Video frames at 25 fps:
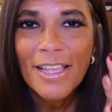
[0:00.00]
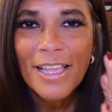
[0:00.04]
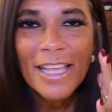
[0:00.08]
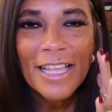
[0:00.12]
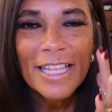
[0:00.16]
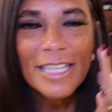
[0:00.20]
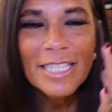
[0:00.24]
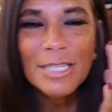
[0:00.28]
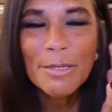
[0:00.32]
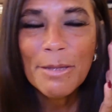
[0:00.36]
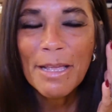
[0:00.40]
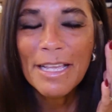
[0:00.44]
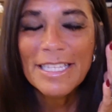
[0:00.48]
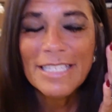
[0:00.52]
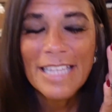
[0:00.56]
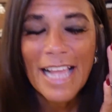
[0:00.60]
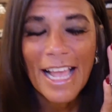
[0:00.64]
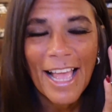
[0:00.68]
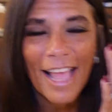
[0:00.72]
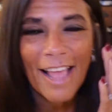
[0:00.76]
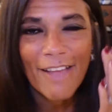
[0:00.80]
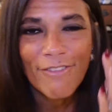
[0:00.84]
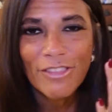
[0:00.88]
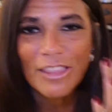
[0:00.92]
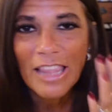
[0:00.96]
it's because I
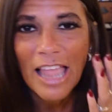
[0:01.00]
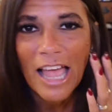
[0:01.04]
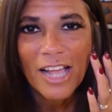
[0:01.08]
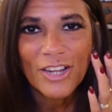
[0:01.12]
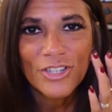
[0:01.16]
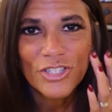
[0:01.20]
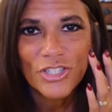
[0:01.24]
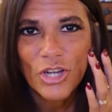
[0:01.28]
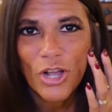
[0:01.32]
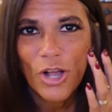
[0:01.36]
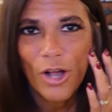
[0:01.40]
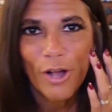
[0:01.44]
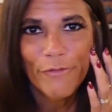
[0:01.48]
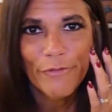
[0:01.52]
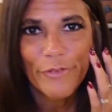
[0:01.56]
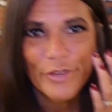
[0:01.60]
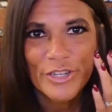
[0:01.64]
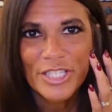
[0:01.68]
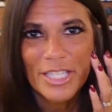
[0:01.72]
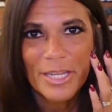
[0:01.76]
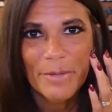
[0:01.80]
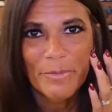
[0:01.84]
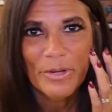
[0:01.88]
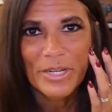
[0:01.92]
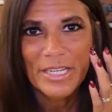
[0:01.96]
have locked jaw for
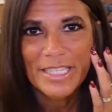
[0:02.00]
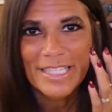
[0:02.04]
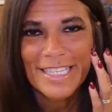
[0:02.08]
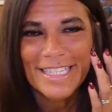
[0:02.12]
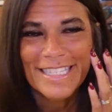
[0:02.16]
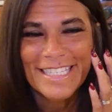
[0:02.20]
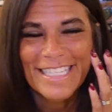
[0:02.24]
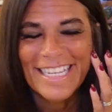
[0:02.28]
some reason